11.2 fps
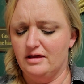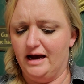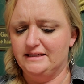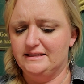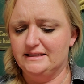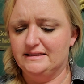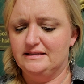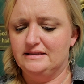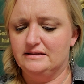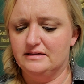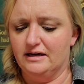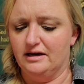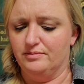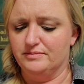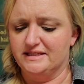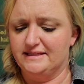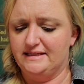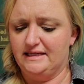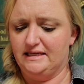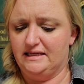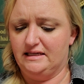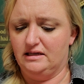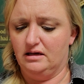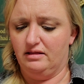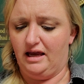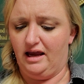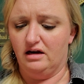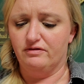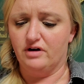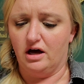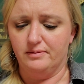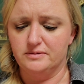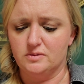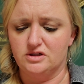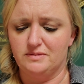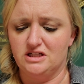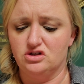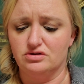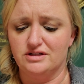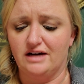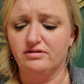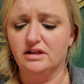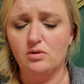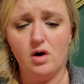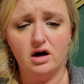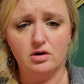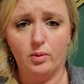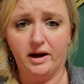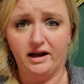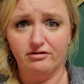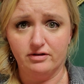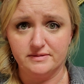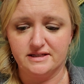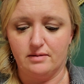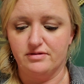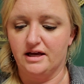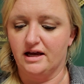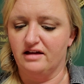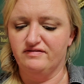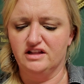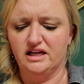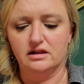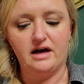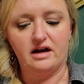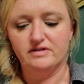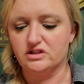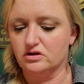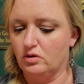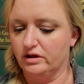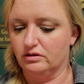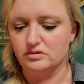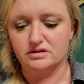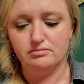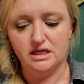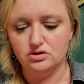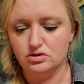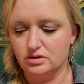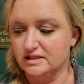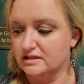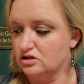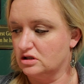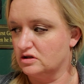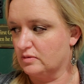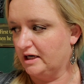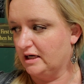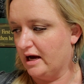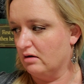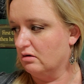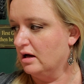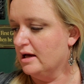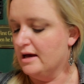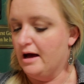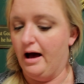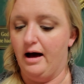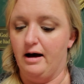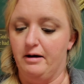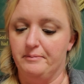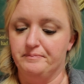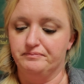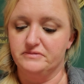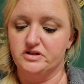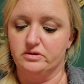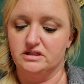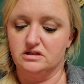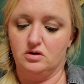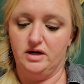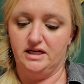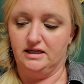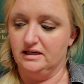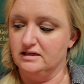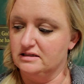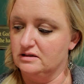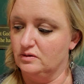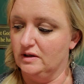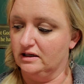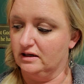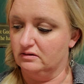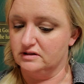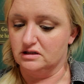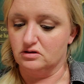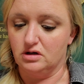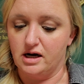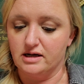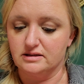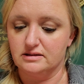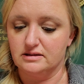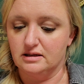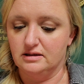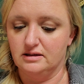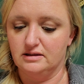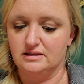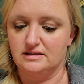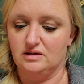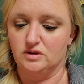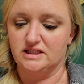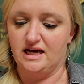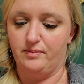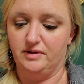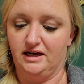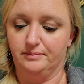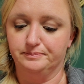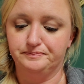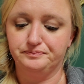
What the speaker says: I did see the Eight of Cups, which means you're definitely walk away from something. I feel like a lot of us are going through some major transitions right now. So let's go ahead and get into a Celtic cross to see what's happening.